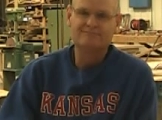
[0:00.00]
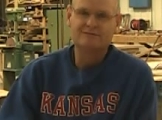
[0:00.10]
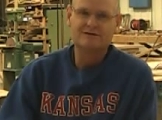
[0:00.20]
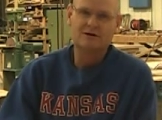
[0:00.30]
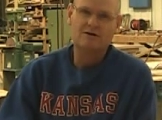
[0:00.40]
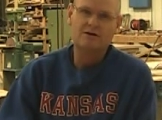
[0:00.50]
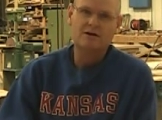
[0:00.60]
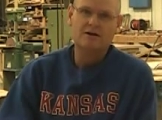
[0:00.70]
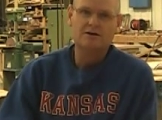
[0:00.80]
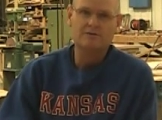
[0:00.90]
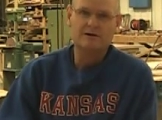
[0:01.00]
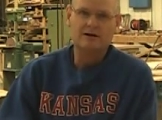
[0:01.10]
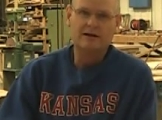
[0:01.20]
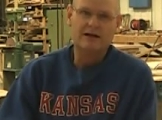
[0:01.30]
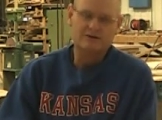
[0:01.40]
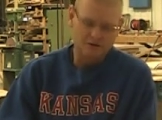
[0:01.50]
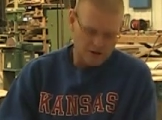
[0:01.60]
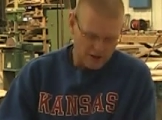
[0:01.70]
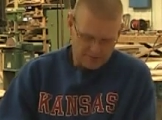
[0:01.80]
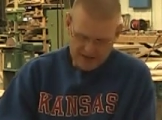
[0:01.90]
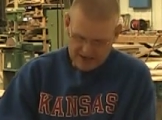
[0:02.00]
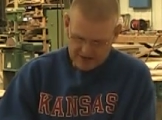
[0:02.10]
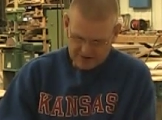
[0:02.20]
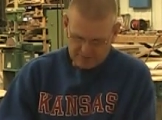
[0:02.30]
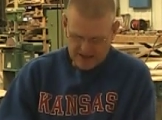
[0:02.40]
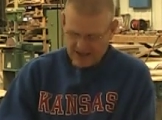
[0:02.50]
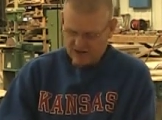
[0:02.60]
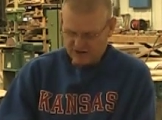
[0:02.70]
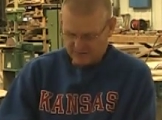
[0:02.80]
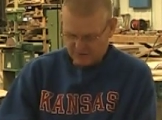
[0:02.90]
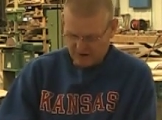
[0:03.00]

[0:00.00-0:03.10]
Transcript: So a little bit on that. So back to the mag shims.